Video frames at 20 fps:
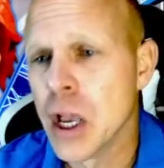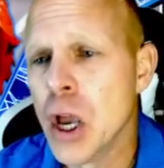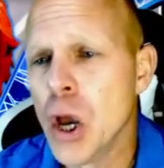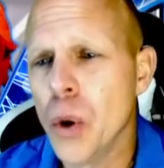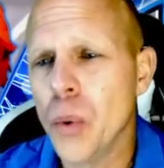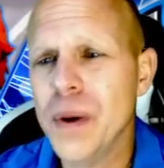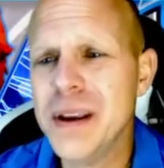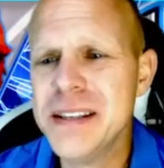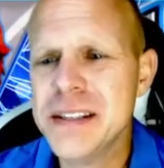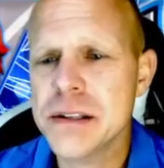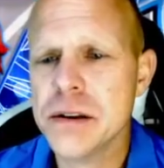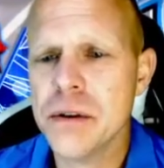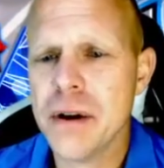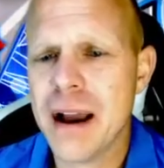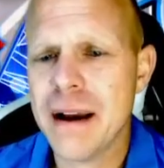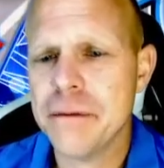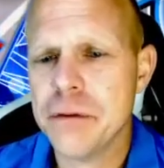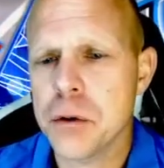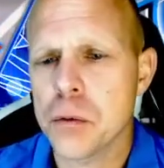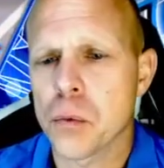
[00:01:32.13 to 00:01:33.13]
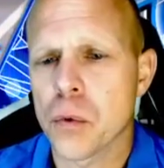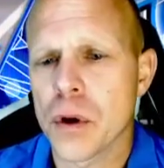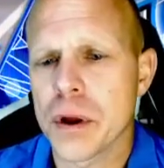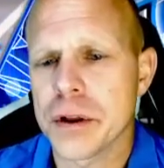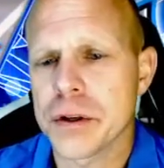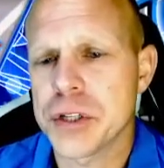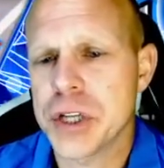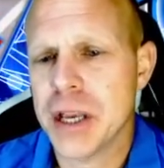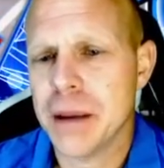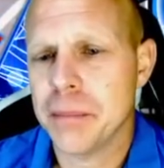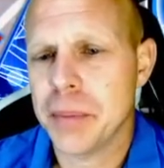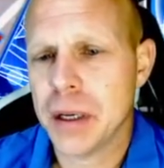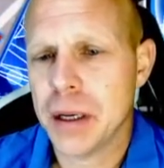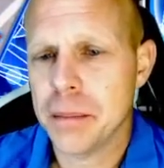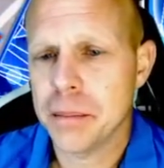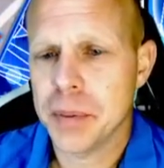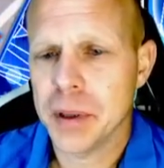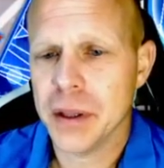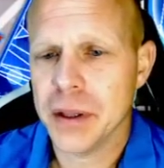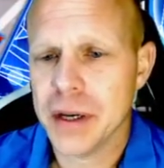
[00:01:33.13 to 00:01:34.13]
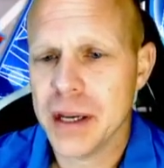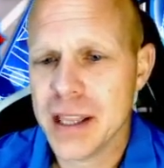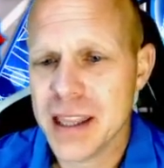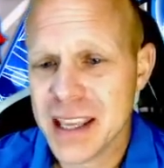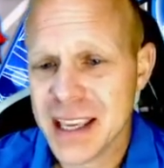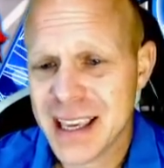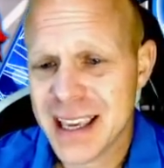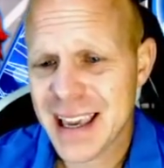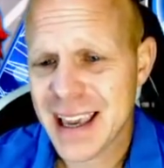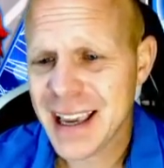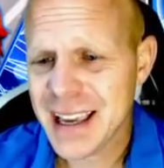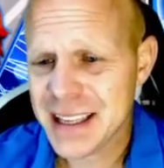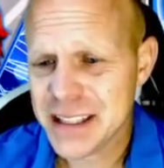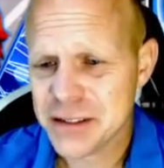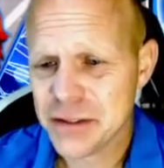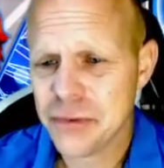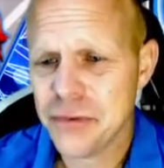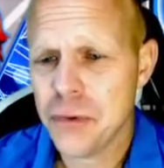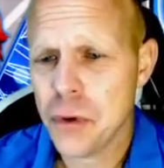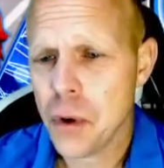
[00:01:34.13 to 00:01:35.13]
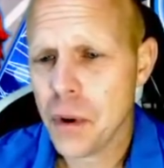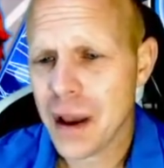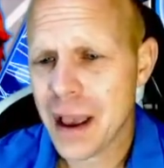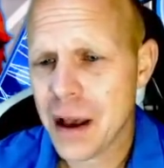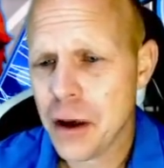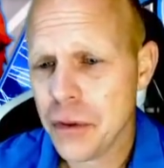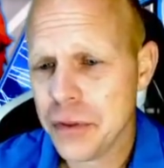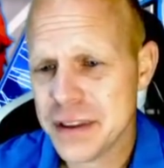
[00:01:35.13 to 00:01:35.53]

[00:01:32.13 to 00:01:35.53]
We still have the royal champion ability. The king is full health.